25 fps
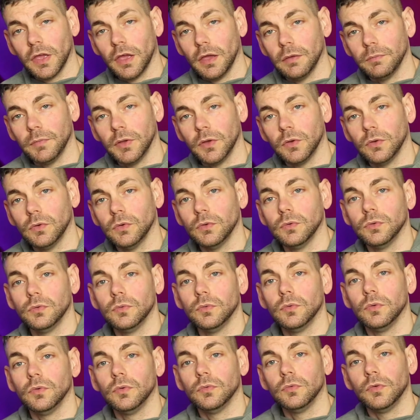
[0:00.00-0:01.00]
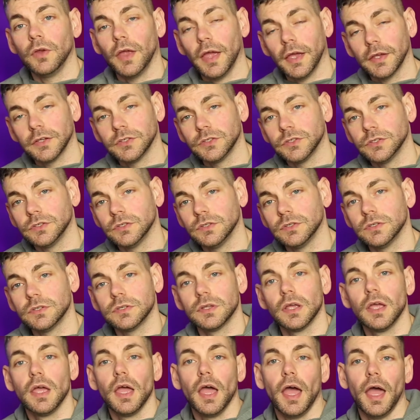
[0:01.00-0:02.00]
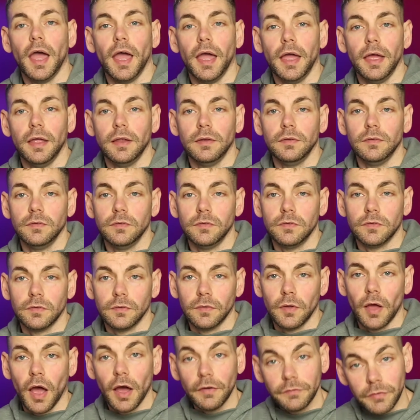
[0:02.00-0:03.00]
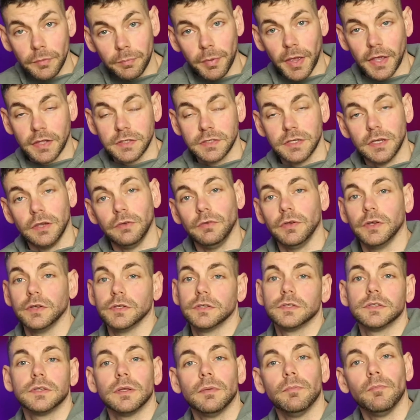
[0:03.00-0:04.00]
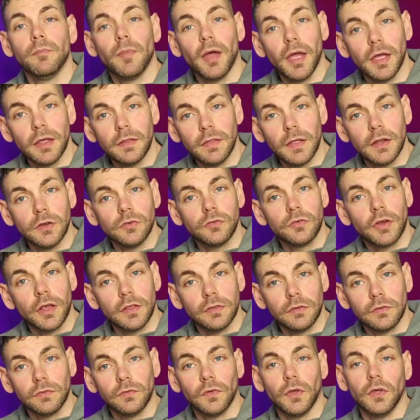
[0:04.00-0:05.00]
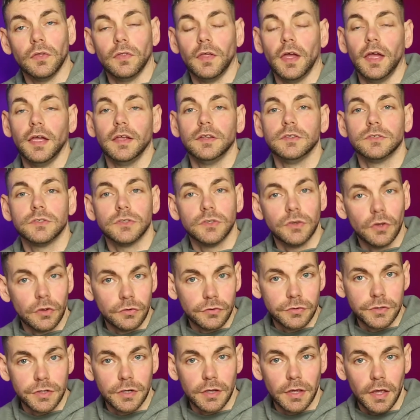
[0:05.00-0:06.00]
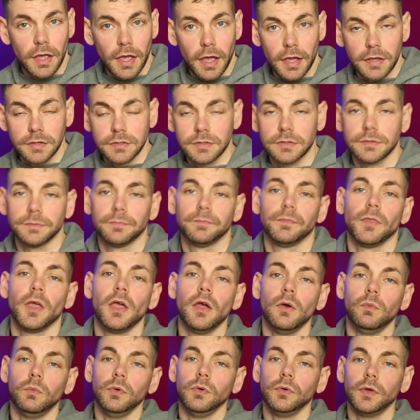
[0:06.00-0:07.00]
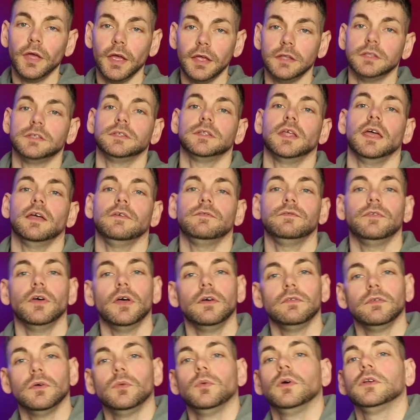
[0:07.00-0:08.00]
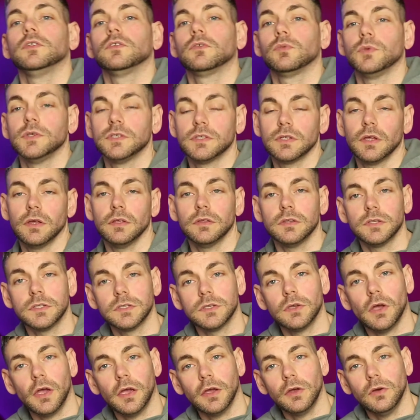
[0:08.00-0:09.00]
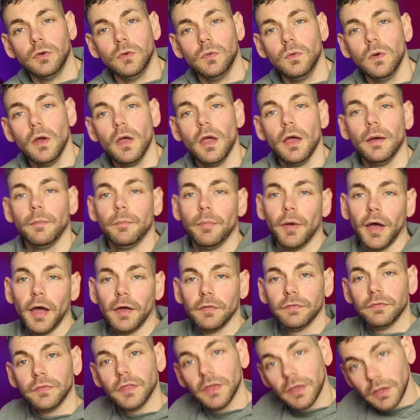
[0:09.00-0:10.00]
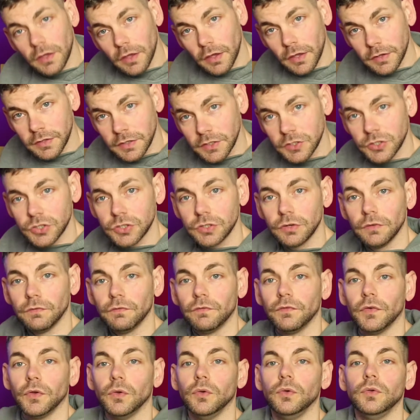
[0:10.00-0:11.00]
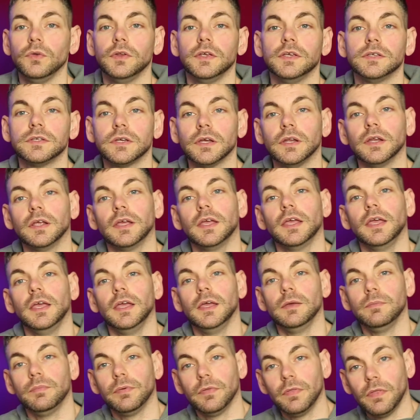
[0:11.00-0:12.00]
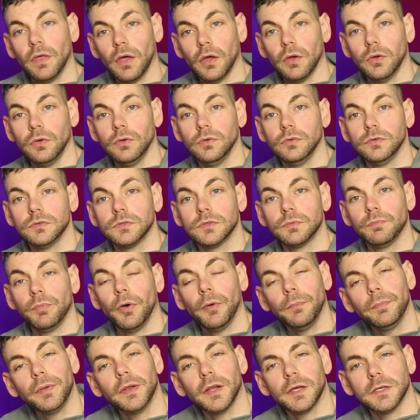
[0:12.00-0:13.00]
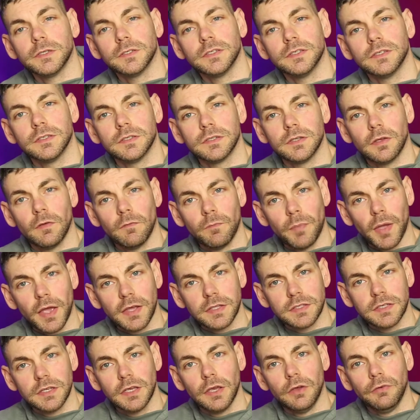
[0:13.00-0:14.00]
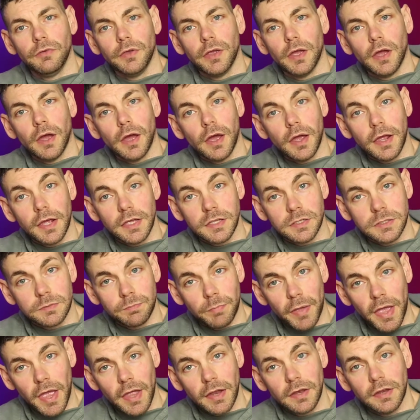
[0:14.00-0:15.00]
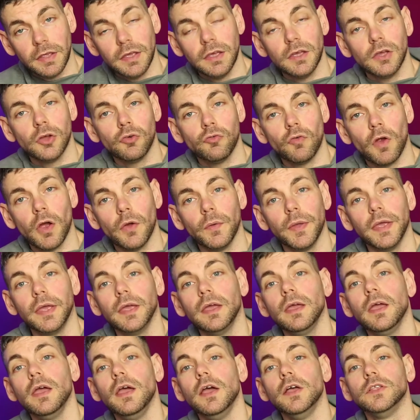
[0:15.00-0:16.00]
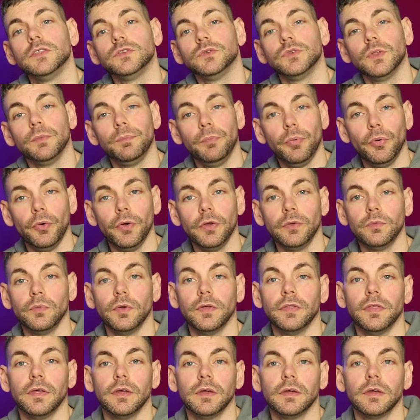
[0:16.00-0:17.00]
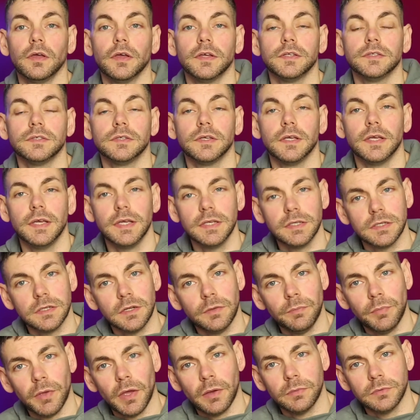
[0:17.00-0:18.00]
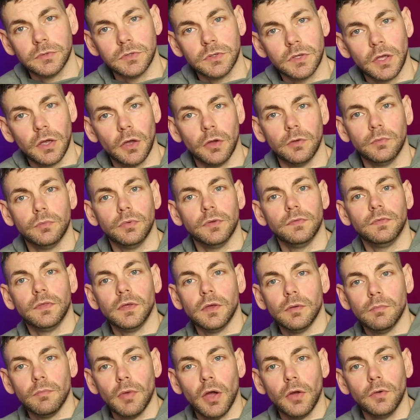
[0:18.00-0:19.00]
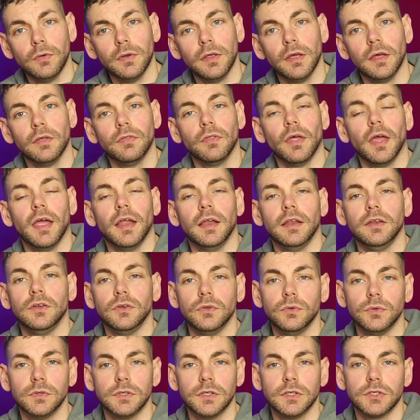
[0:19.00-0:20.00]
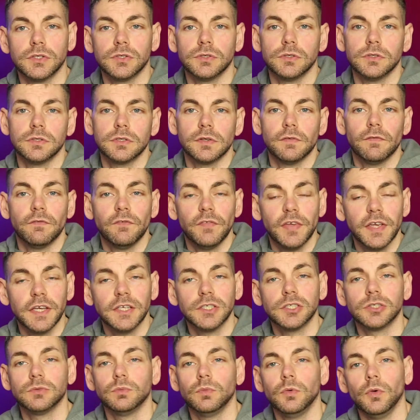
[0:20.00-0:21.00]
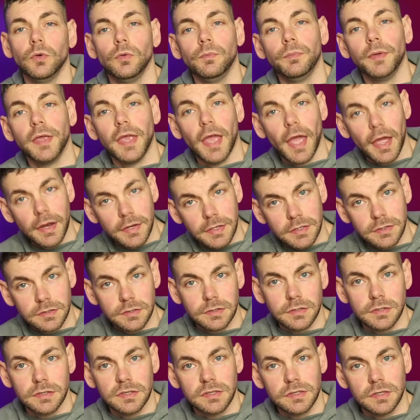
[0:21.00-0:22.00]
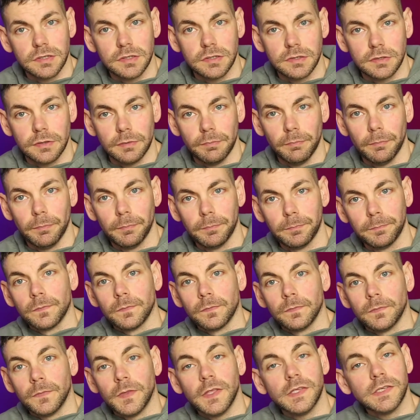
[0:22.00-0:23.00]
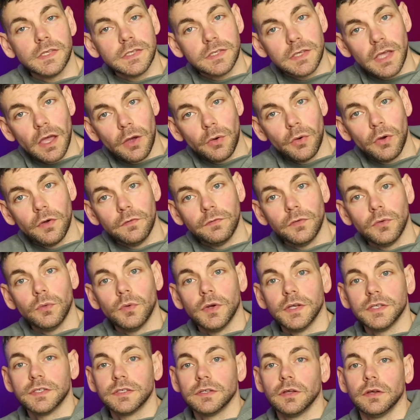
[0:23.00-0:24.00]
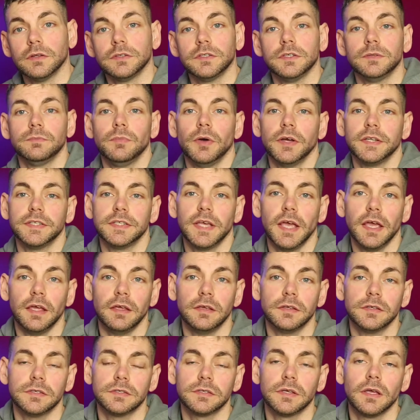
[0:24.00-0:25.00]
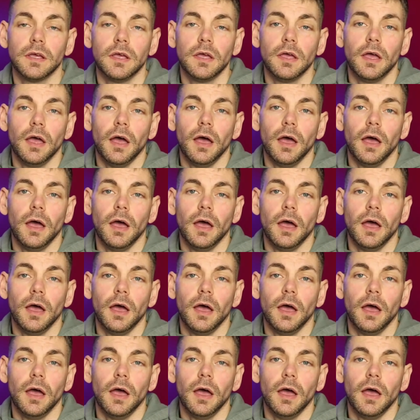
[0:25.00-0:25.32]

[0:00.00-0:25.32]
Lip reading: chemical reactions and other bacteria that may then transfer that into nitrogen gas. We'll get into that further once we start the cycle, but the addition of food is going to keep those populations of bacteria expanding and growing to the point where they're going to easily be able to cope with the ammonia that any new additions of fish will be adding to the system. This is how I've always started my tanks.